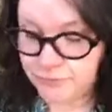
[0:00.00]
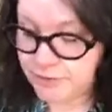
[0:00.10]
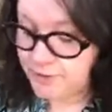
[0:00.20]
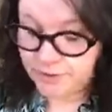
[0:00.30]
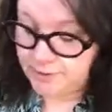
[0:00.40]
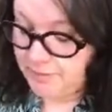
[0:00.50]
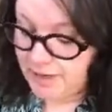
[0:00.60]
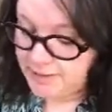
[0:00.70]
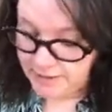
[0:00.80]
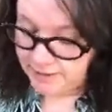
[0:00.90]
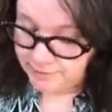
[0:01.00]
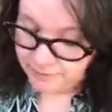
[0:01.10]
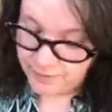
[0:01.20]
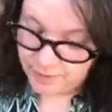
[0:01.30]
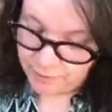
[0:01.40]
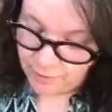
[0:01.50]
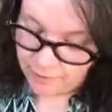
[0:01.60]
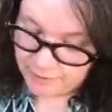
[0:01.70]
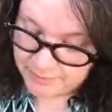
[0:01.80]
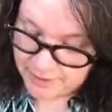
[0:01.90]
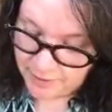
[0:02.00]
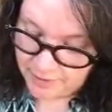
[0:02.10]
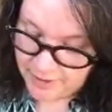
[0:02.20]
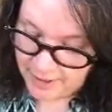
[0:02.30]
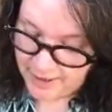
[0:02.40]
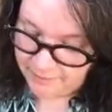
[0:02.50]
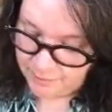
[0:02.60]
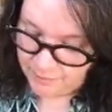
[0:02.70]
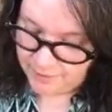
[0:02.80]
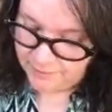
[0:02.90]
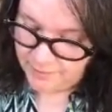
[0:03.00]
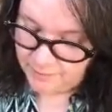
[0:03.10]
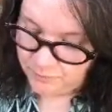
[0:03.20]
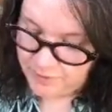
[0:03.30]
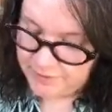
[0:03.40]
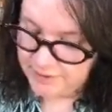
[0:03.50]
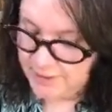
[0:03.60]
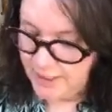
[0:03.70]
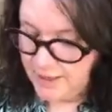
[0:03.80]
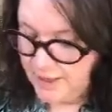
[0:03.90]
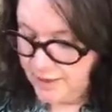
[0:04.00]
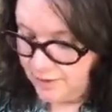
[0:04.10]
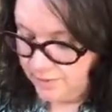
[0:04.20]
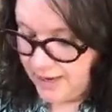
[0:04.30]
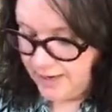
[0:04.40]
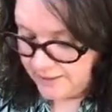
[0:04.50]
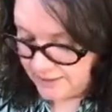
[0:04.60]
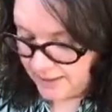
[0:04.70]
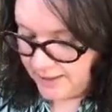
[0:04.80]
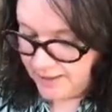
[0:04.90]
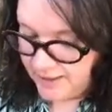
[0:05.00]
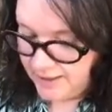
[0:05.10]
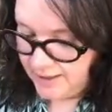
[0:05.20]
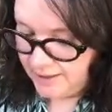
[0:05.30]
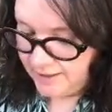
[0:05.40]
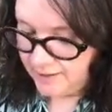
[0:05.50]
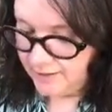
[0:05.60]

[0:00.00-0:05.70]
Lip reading: It's amazing, the free programs that you can have. And one of them was, you know, anxiety and